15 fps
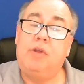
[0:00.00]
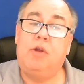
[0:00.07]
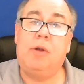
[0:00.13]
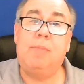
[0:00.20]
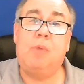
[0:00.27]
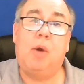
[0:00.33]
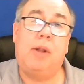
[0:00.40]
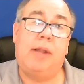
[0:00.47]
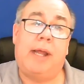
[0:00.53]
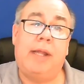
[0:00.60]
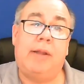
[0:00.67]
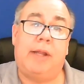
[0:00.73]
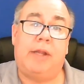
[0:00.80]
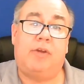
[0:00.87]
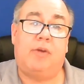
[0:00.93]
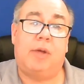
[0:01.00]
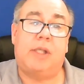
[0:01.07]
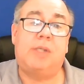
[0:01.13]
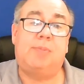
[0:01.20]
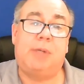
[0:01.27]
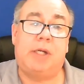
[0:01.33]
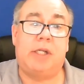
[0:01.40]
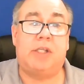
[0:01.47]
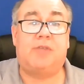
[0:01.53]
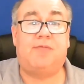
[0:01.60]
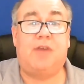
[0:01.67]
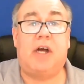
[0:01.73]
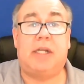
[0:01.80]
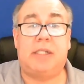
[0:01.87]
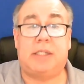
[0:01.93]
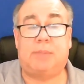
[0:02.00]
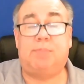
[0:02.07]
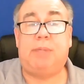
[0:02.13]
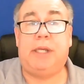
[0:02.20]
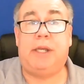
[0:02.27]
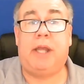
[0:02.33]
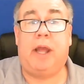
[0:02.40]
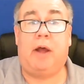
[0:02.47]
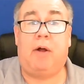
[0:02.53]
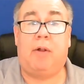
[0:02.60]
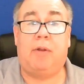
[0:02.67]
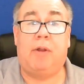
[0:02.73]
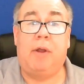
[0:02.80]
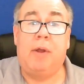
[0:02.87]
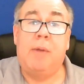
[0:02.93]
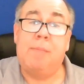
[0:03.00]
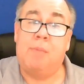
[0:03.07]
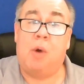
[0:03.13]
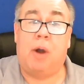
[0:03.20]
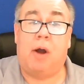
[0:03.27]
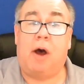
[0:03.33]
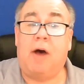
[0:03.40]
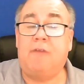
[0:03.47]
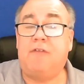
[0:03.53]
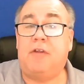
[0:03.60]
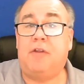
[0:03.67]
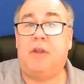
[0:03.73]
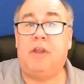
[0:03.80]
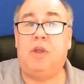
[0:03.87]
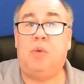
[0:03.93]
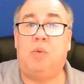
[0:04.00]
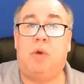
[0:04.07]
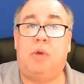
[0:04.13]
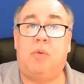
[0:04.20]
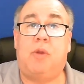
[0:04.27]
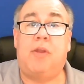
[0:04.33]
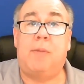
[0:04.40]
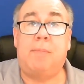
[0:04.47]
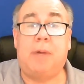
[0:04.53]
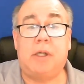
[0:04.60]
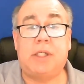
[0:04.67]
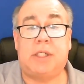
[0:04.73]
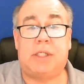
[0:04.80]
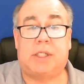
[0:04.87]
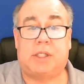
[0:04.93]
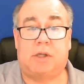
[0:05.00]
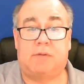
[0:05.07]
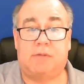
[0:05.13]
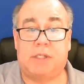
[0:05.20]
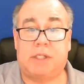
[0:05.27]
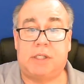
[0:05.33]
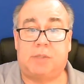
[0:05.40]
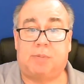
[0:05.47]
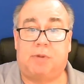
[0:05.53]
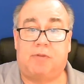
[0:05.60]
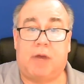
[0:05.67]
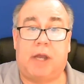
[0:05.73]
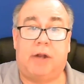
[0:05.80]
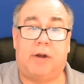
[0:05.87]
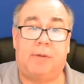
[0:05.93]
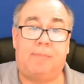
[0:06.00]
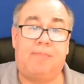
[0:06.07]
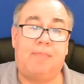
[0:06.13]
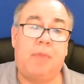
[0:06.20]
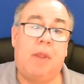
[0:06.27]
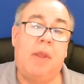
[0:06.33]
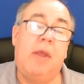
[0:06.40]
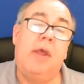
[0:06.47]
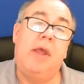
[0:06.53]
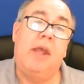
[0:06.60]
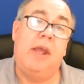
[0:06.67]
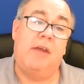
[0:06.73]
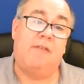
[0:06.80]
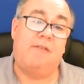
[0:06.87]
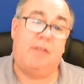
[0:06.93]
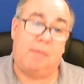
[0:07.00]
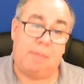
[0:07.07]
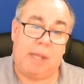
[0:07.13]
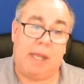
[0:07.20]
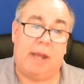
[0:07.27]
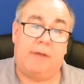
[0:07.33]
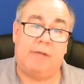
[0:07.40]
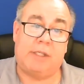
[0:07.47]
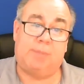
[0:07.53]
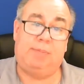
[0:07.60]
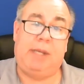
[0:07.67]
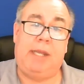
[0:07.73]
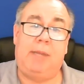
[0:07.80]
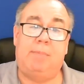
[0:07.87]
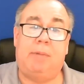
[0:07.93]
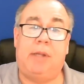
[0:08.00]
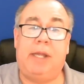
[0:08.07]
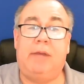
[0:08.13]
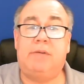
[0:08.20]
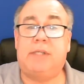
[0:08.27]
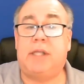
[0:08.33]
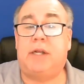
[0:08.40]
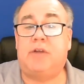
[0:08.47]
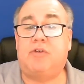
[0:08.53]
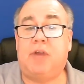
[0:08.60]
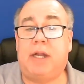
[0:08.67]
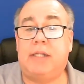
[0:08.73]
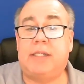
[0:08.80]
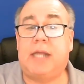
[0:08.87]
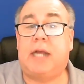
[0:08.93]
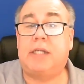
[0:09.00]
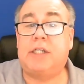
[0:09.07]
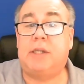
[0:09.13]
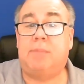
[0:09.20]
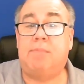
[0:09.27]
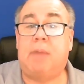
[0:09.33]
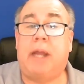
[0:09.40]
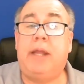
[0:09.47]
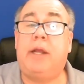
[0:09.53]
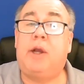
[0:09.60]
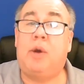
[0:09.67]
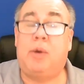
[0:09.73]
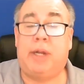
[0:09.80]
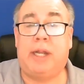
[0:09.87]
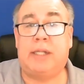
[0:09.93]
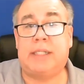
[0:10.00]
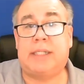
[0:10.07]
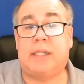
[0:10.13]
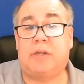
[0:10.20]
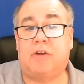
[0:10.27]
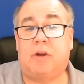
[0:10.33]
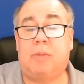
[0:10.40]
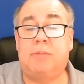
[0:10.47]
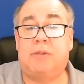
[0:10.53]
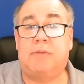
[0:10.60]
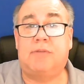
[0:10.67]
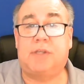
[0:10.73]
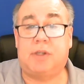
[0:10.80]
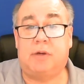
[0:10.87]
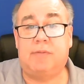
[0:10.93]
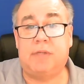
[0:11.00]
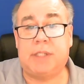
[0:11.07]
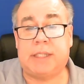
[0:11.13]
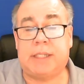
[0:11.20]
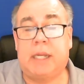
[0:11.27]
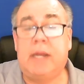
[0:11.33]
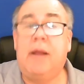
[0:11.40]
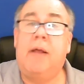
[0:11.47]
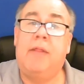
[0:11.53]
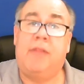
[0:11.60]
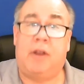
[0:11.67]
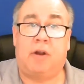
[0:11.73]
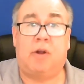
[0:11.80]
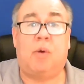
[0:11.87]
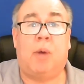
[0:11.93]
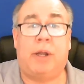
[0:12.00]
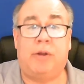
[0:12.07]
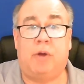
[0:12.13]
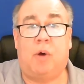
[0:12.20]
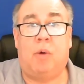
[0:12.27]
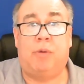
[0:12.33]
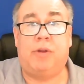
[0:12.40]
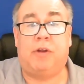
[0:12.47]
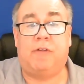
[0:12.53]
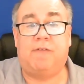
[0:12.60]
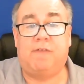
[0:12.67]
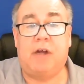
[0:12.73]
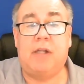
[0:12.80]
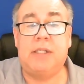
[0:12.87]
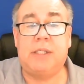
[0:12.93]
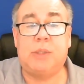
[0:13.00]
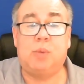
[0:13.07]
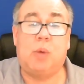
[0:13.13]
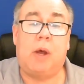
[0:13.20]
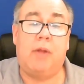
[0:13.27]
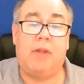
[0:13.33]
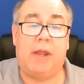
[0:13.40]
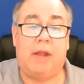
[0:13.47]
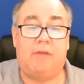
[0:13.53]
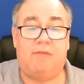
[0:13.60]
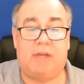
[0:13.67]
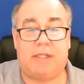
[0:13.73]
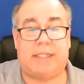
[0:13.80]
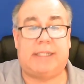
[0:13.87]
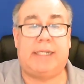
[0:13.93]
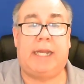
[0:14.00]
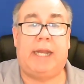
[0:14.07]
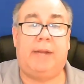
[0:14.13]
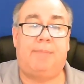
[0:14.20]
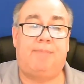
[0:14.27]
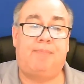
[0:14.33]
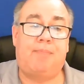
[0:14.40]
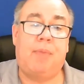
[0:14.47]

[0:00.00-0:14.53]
you're more likely to experience funds being held more often than you would with a merchant services provider. If the PSP believes that a transaction might go against the terms of service, they're going to hold your funds while they investigate.